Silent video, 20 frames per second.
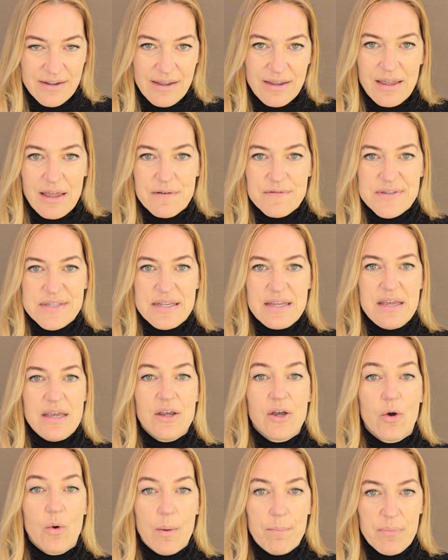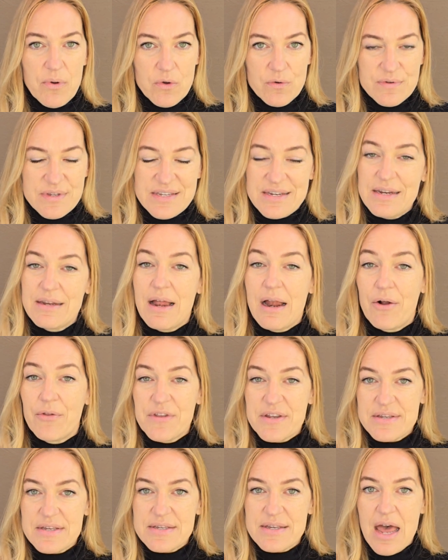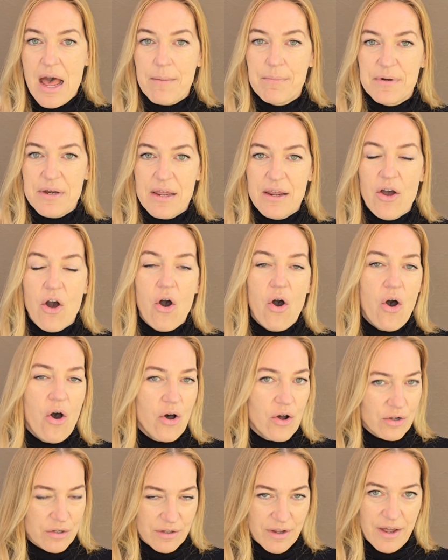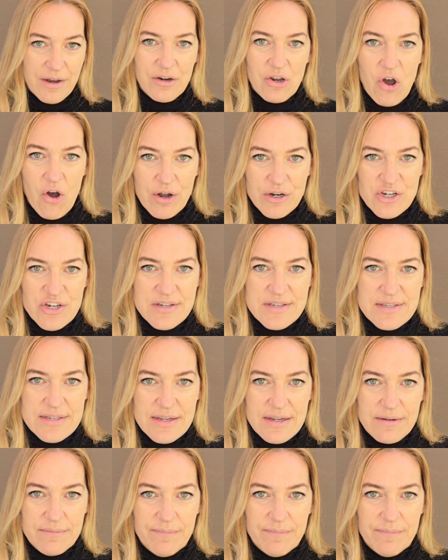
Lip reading: It gives the ego a boost. And now this is happening all unconsciously.